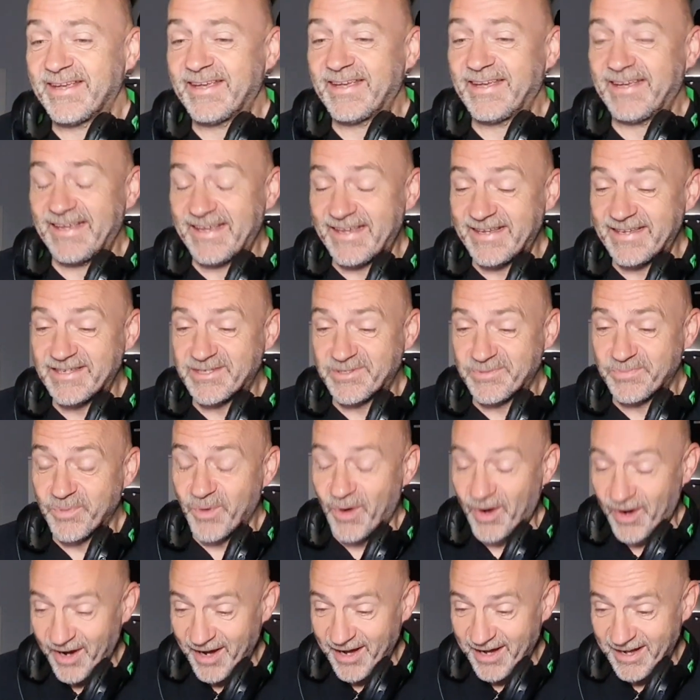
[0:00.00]
It is
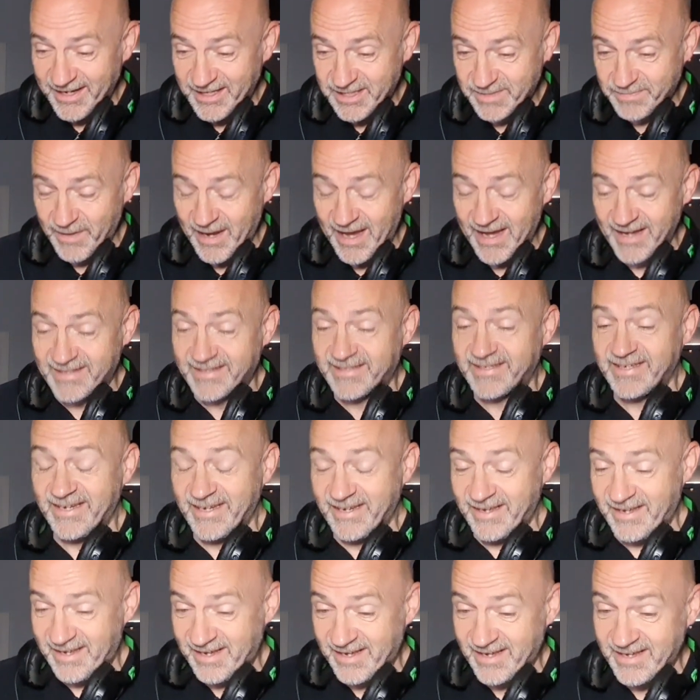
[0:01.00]
what I expect.
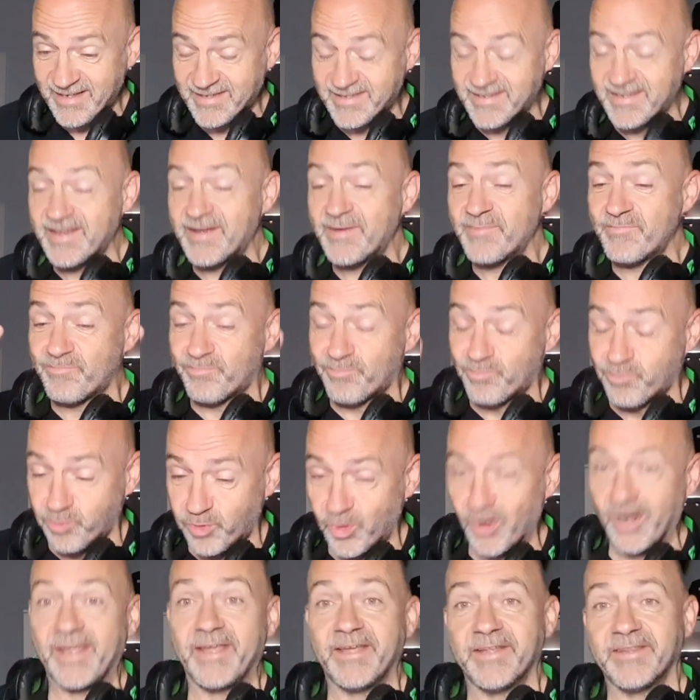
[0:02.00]
It is
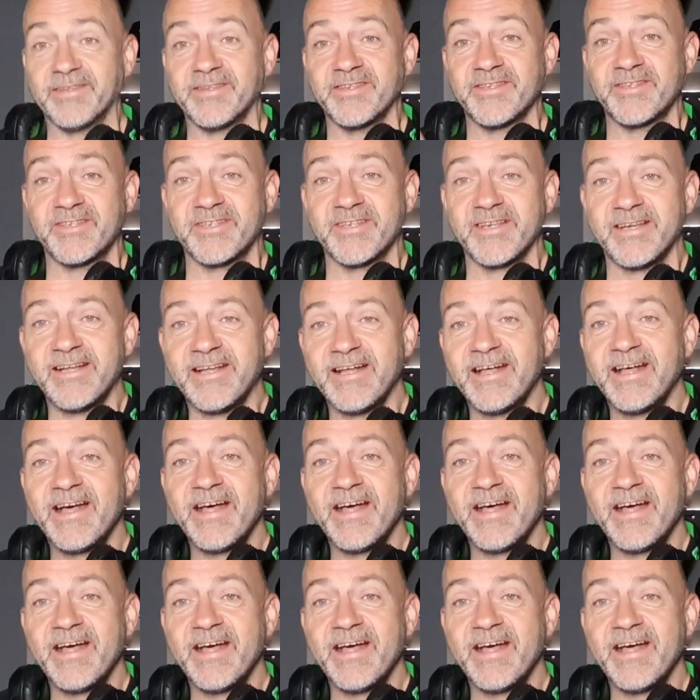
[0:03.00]
brilliance.